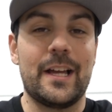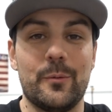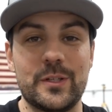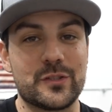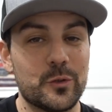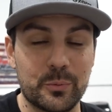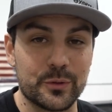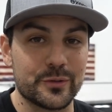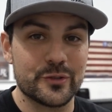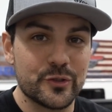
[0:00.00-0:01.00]
We
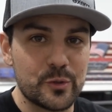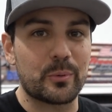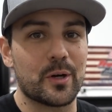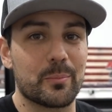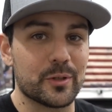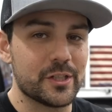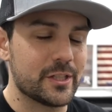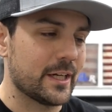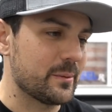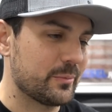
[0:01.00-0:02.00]
super, super
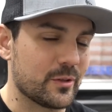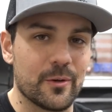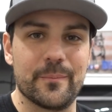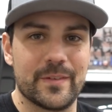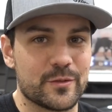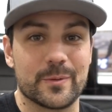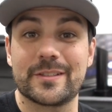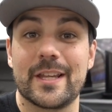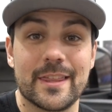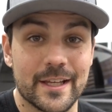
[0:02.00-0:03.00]
appreciate it. So I just want to
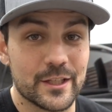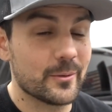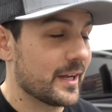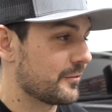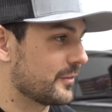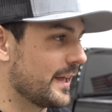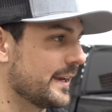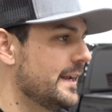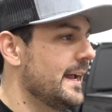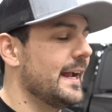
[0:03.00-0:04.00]
say thank you again for that.